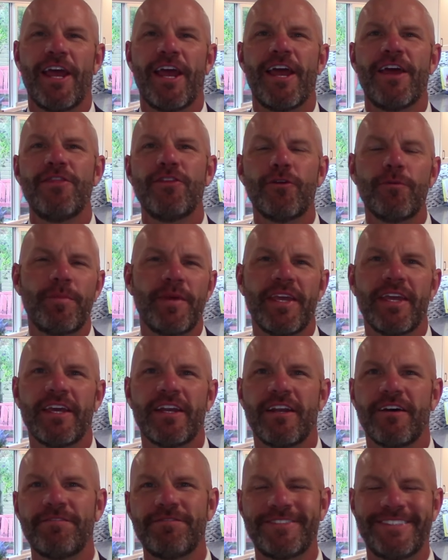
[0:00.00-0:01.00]
and there being
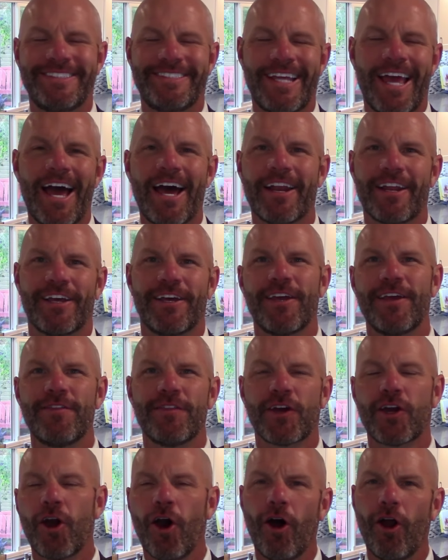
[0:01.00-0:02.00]
enough data in the
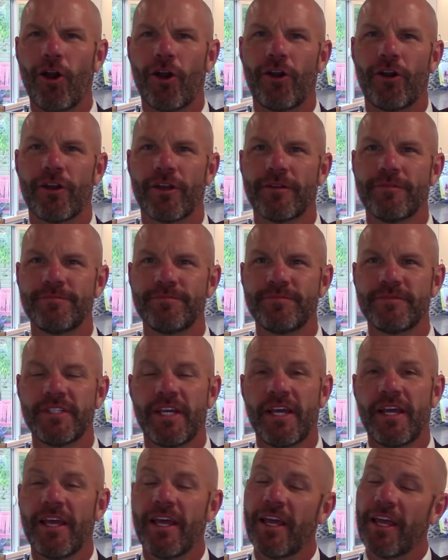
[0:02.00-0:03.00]
card.
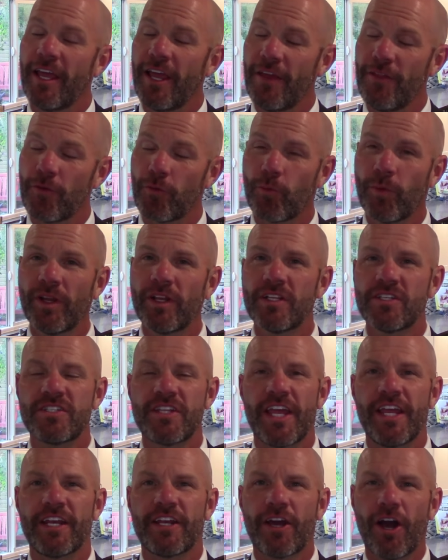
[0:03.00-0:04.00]
In the real
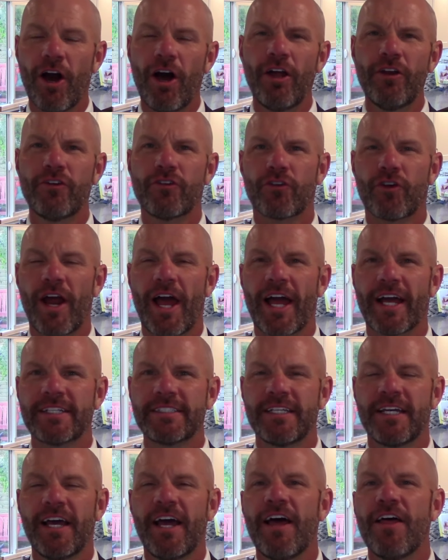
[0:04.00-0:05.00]
estate
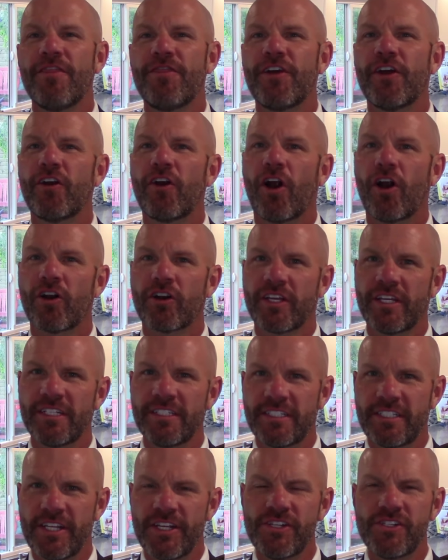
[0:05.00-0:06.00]
contract, there are
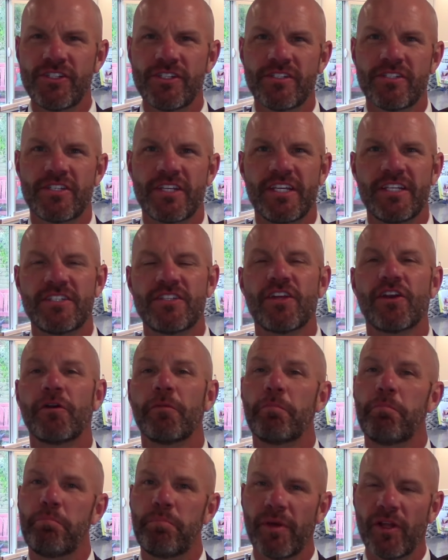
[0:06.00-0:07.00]
contingencies that
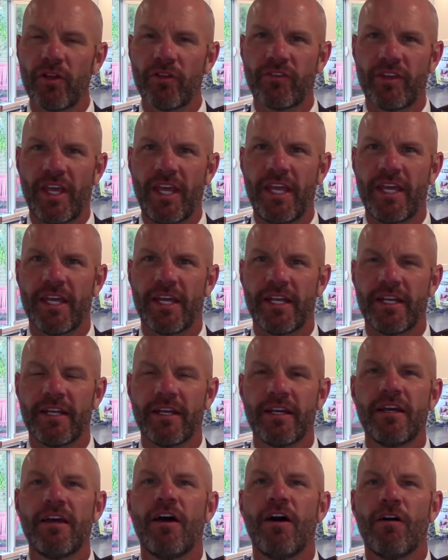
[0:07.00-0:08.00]
are built in
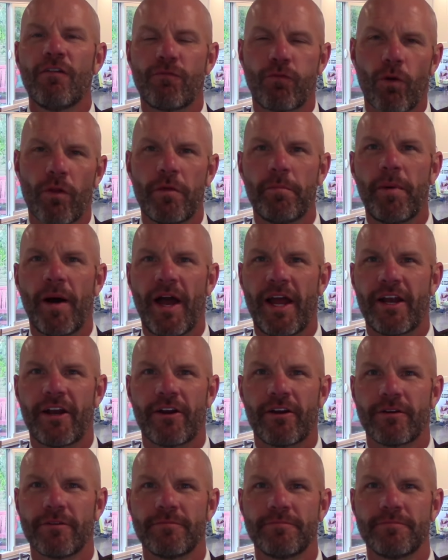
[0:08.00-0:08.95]
for the buyer.